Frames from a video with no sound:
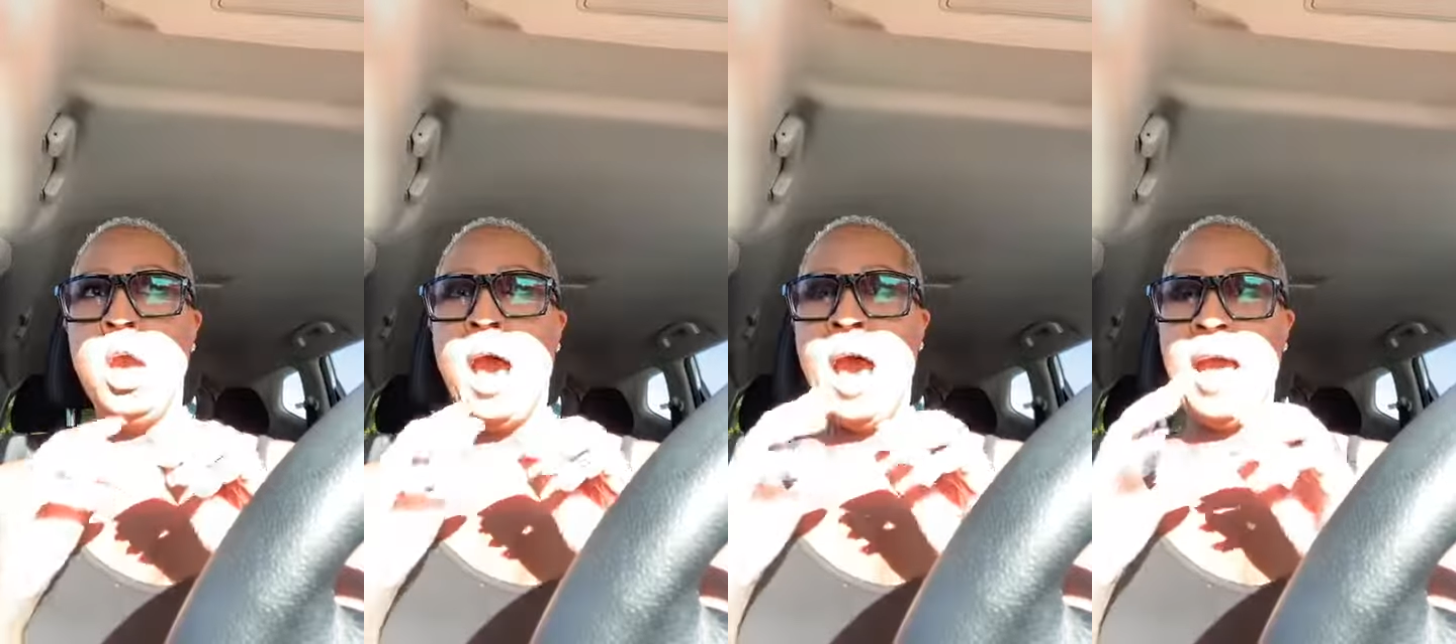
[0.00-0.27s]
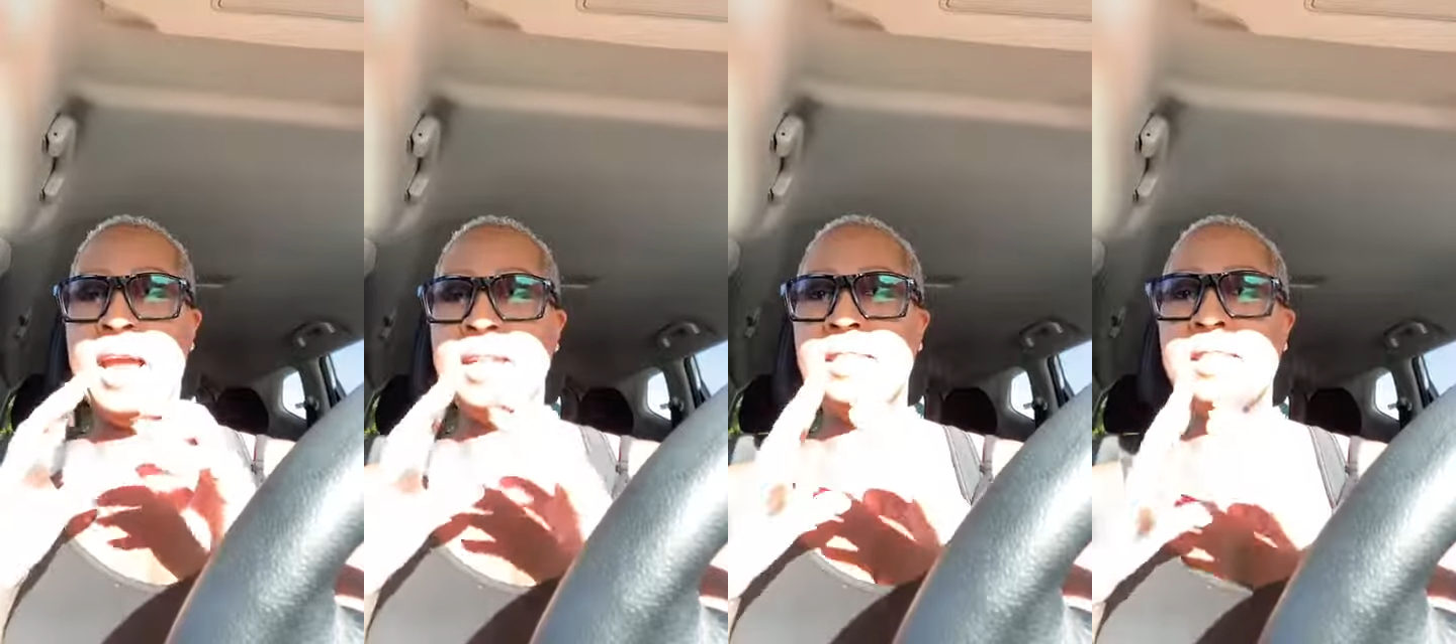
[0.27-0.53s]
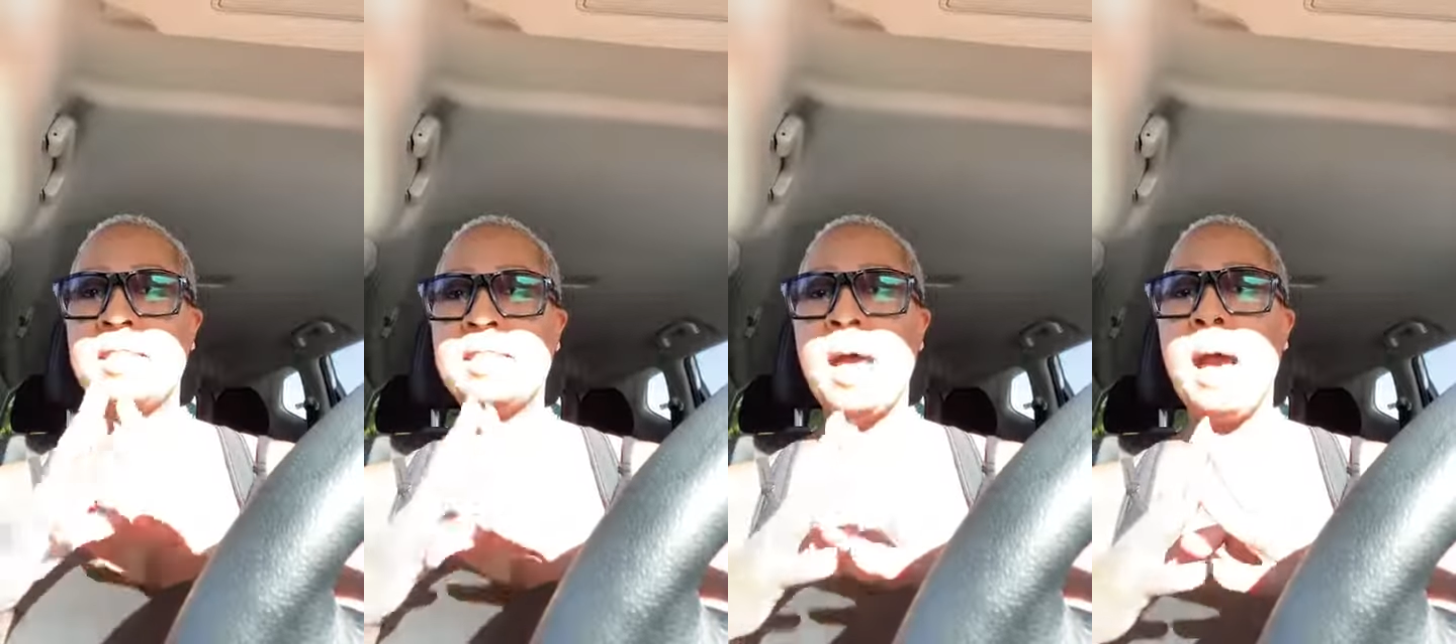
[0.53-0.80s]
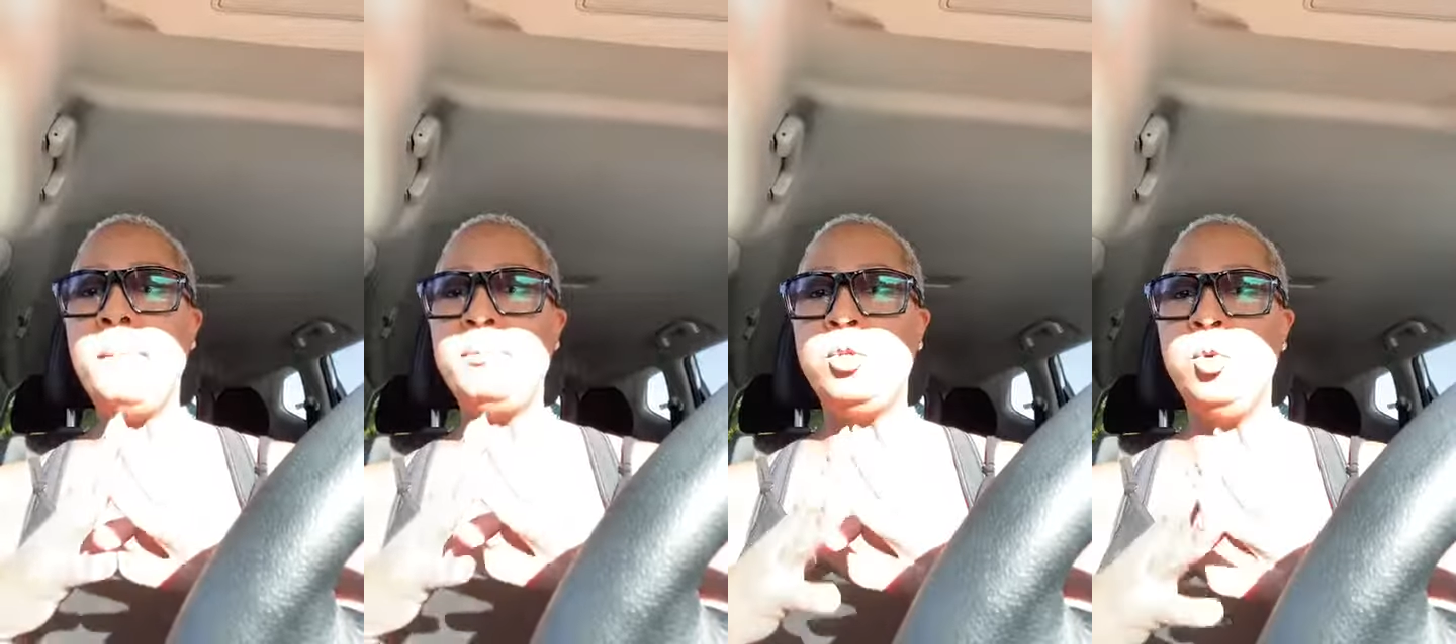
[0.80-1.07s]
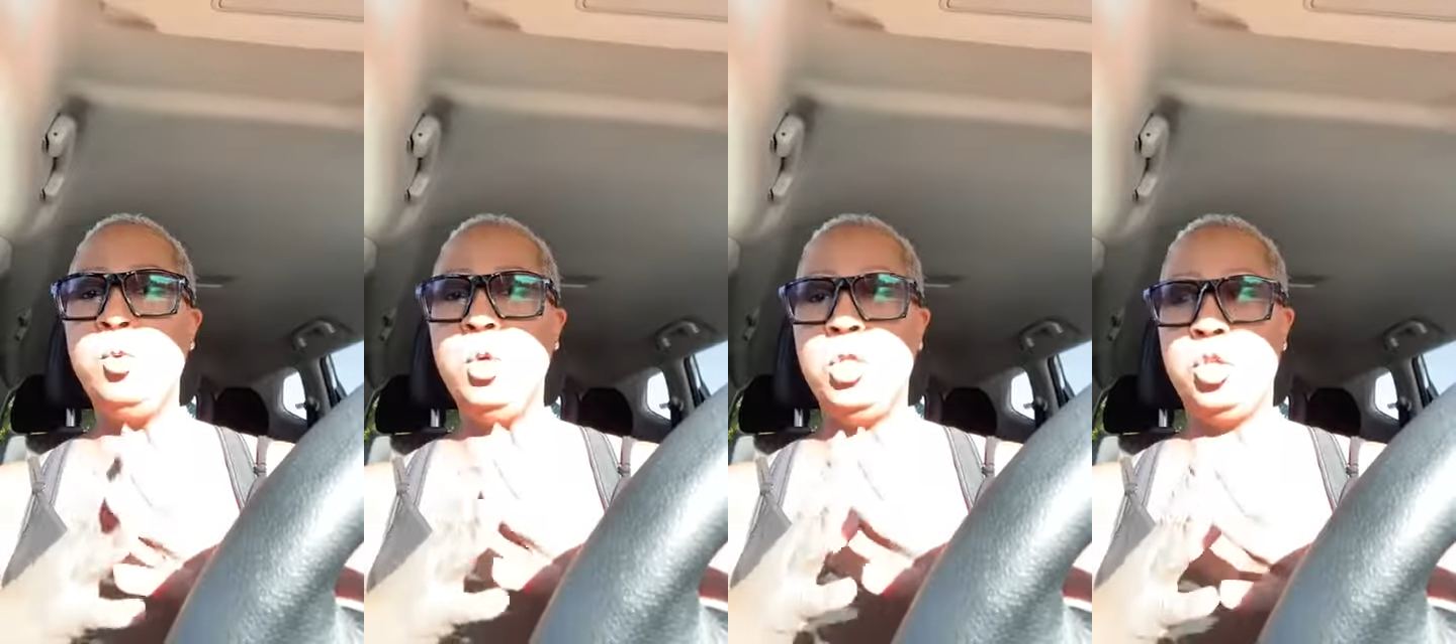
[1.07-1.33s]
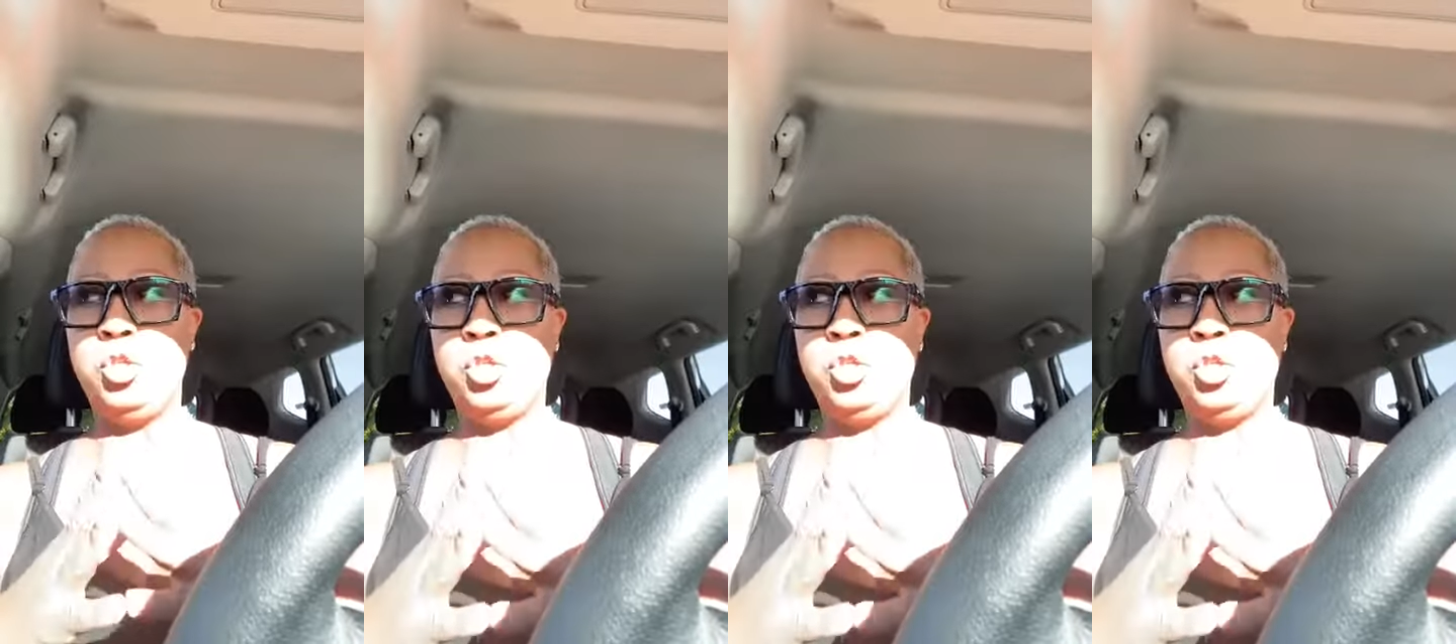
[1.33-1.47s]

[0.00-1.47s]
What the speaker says: I had stopped doing the